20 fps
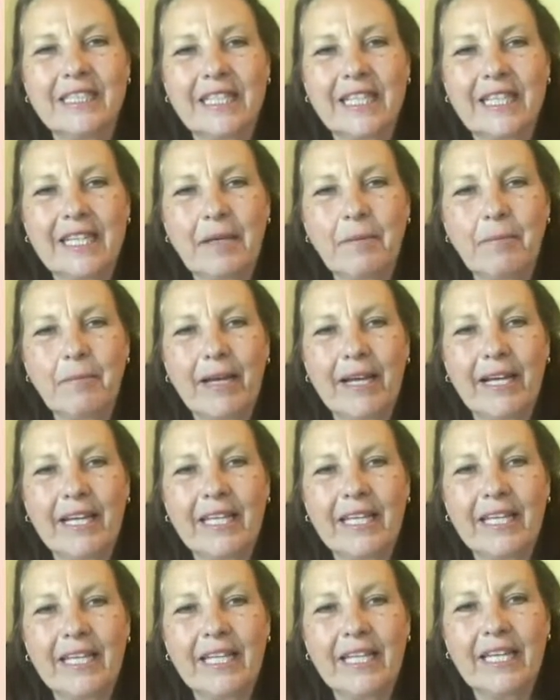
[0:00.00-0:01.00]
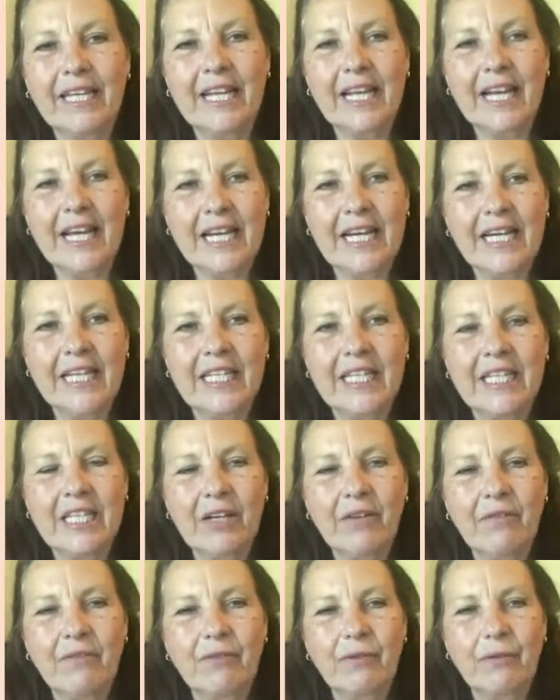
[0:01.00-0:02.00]
I came back in and added
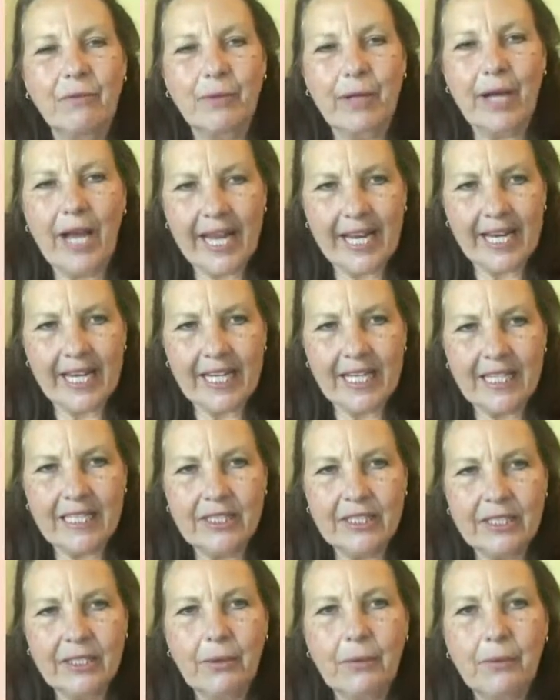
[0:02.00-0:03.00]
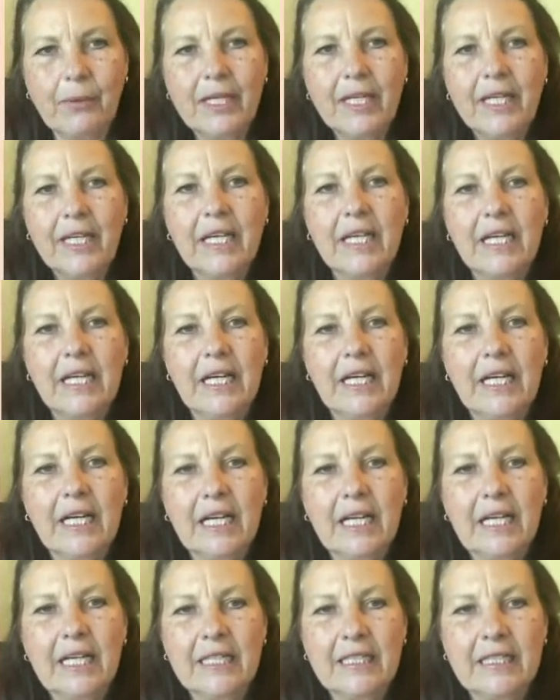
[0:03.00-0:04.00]
a variety. So
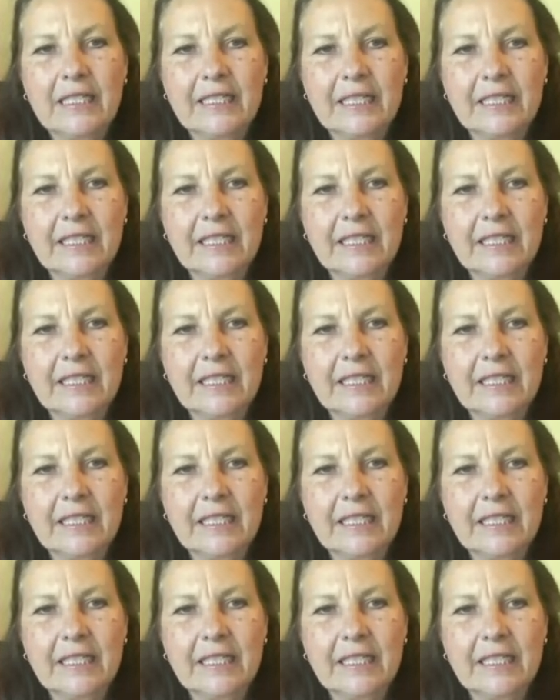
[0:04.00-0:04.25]
uh,